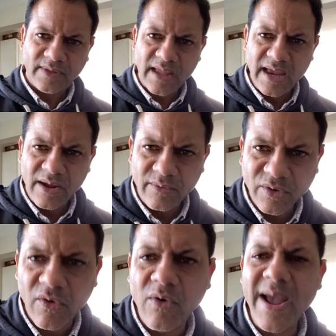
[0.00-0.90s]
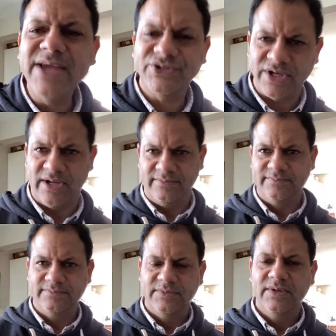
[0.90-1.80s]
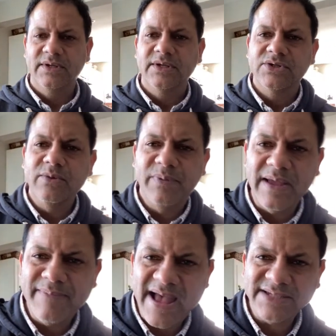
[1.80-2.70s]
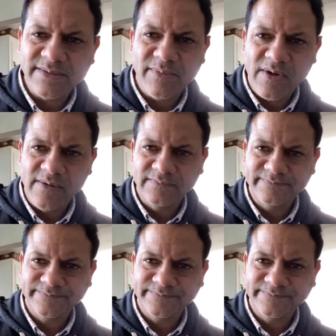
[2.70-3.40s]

And oh, Croatia. You play basketball?